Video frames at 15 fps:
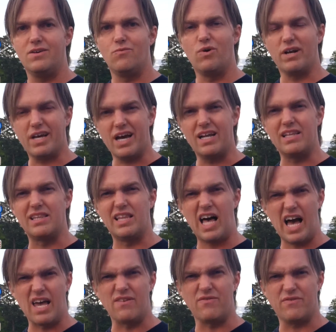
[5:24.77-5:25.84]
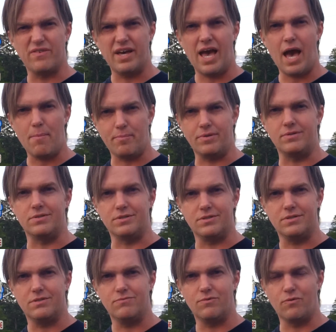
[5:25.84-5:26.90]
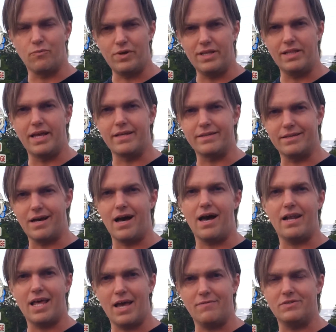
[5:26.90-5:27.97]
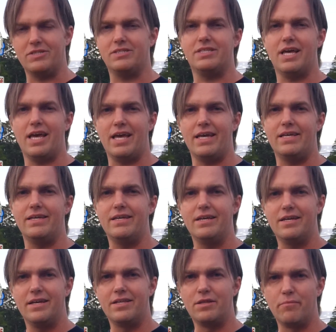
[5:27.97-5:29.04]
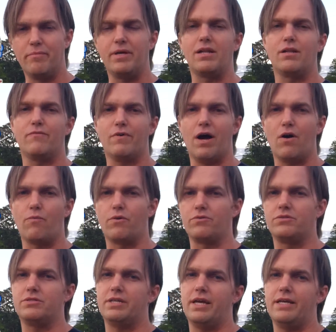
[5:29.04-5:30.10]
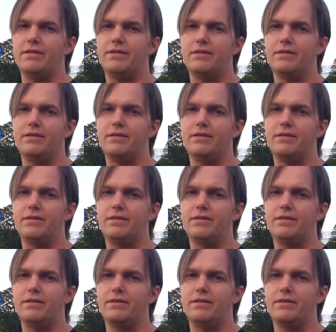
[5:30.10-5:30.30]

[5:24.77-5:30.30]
What kind of life happens when we let God have a say in the middle of our worst day?